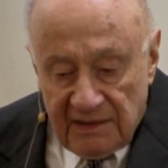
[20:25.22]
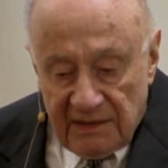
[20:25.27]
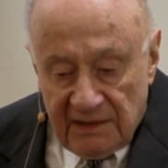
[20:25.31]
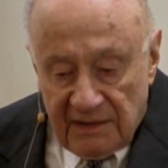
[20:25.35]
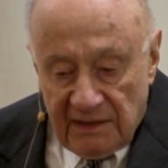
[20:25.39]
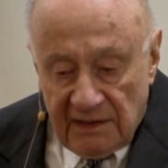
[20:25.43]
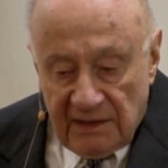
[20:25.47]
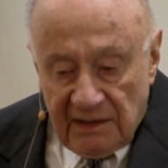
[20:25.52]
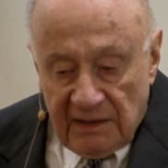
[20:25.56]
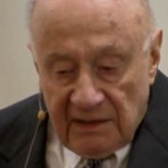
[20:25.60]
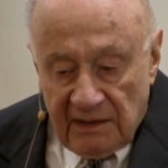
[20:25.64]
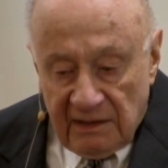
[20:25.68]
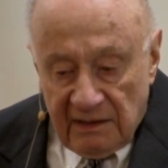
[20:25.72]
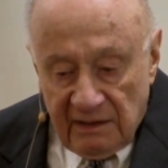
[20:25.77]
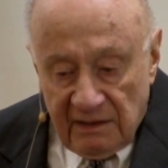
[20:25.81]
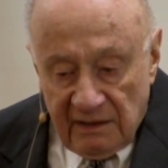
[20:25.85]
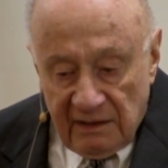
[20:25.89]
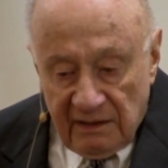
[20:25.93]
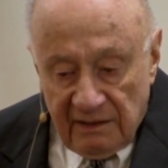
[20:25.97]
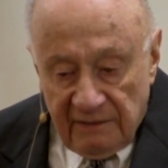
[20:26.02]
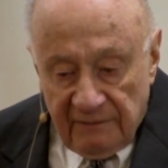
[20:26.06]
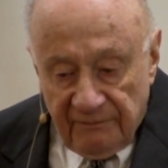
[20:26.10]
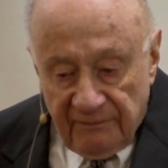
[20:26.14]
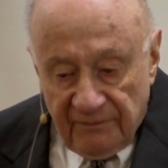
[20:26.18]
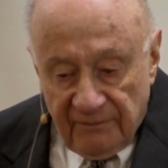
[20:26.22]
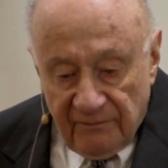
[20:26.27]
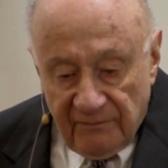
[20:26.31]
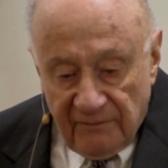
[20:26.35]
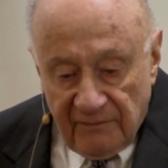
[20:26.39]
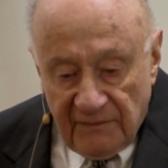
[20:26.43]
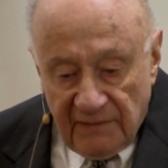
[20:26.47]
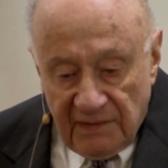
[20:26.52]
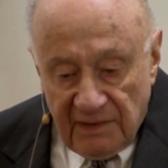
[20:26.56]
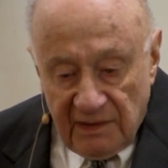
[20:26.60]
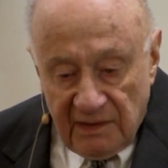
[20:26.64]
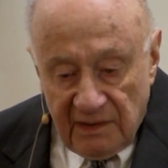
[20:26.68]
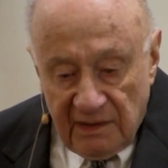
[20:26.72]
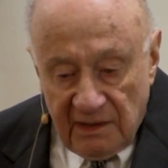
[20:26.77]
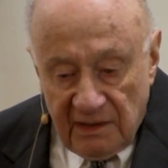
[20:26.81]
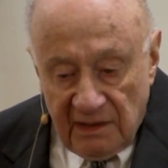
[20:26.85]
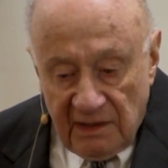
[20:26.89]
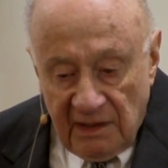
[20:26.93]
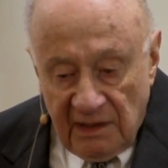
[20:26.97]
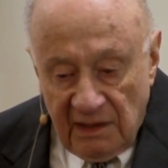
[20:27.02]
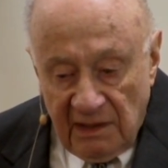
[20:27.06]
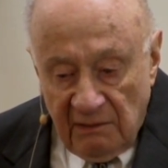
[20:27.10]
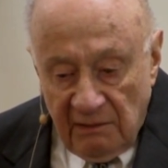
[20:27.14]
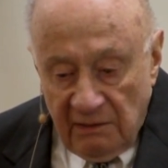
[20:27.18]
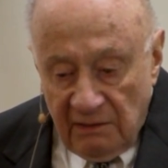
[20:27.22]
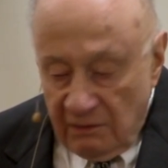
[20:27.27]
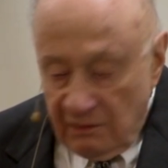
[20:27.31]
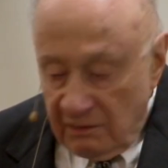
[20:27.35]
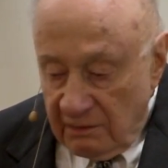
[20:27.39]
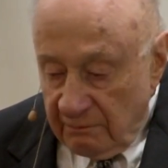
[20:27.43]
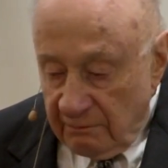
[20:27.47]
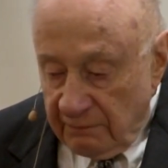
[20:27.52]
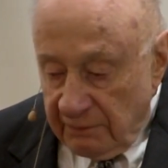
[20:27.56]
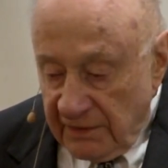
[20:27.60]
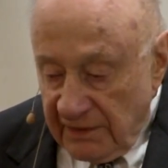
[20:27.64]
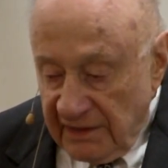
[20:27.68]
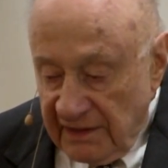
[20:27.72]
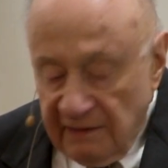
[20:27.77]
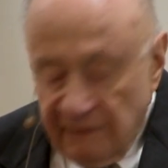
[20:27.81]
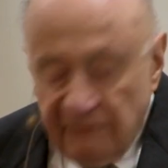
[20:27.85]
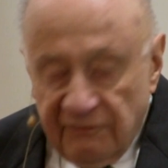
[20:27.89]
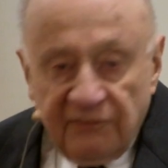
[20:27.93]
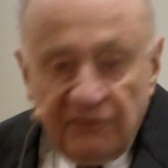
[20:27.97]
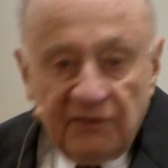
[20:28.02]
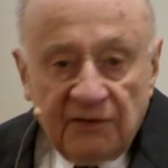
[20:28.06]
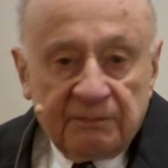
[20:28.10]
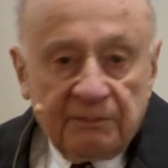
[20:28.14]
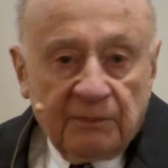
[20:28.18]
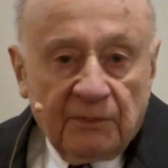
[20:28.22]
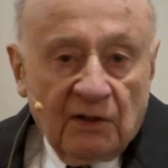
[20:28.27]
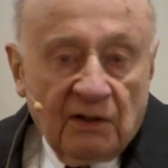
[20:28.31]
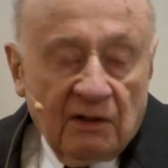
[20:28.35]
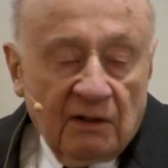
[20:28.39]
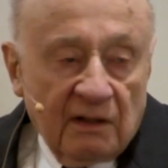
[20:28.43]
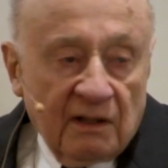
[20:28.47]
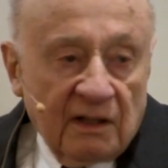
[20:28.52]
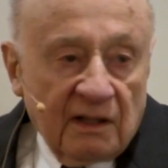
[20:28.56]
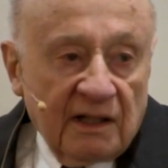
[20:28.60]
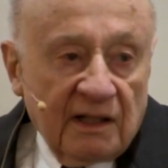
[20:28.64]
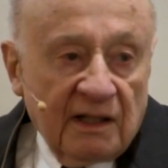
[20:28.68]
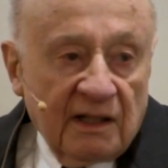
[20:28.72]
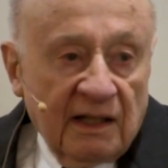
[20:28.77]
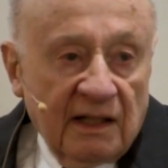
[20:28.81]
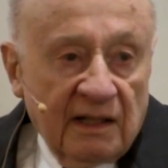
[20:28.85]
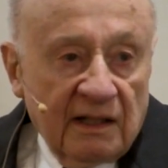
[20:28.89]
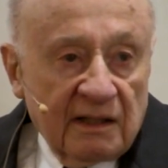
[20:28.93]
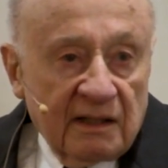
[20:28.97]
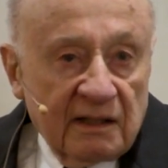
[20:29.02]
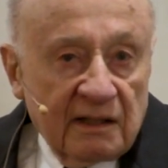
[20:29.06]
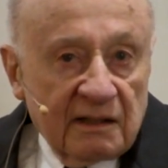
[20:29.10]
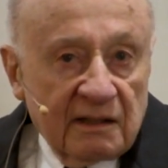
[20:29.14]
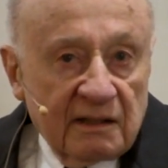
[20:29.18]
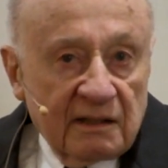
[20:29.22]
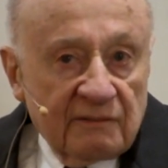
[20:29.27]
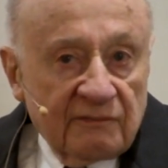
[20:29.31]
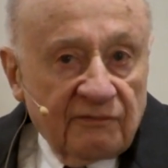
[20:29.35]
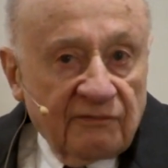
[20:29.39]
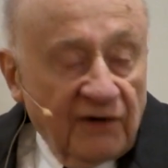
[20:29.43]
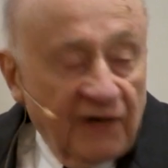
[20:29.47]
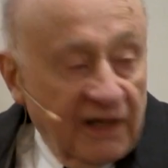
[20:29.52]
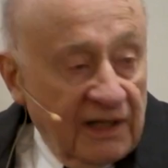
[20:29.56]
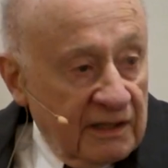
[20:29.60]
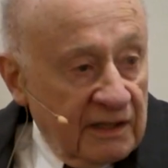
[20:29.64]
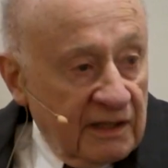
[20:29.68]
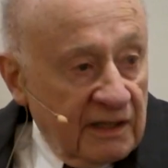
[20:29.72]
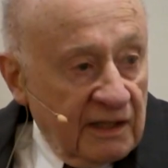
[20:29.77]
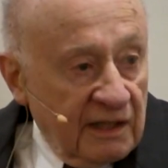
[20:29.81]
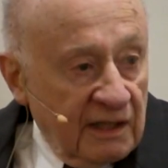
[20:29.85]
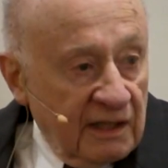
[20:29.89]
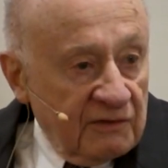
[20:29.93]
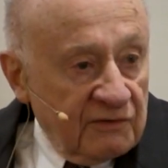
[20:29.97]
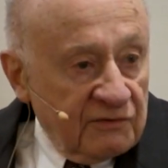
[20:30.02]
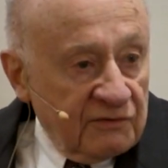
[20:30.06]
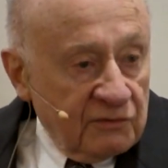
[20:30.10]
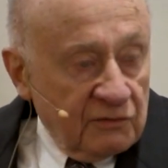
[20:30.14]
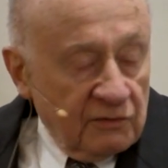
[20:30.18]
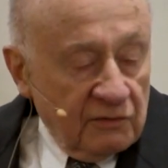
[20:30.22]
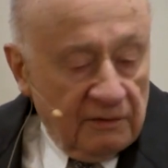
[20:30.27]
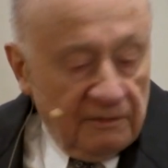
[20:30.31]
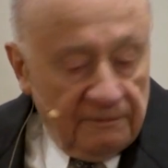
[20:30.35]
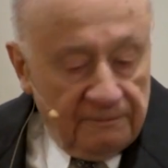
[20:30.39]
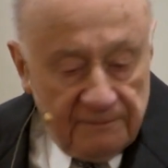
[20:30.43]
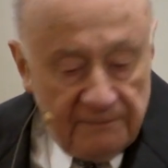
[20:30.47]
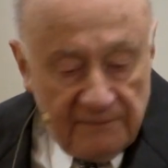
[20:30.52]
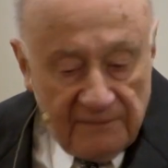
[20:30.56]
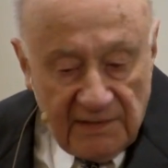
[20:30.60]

and um, he played football at Franklin High School.